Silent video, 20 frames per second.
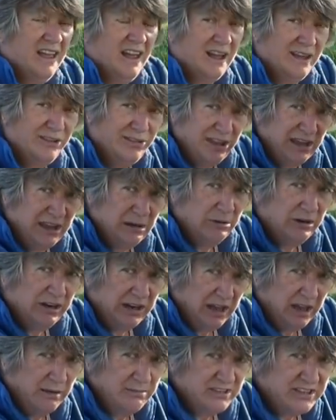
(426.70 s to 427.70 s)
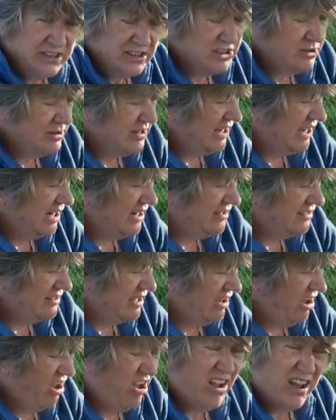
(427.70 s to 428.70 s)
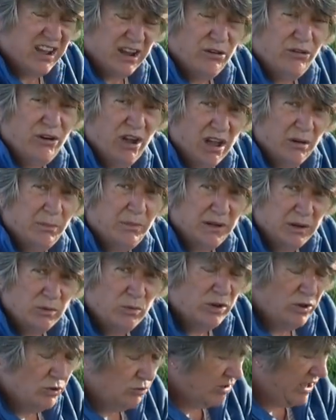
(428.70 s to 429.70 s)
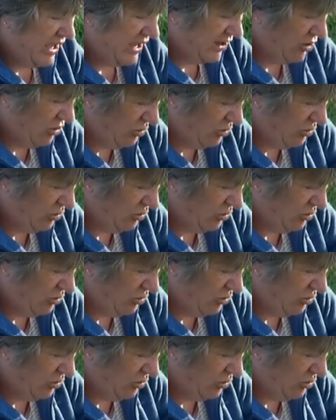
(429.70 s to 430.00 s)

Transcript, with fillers: I think when it comes to doing anything higher up it will get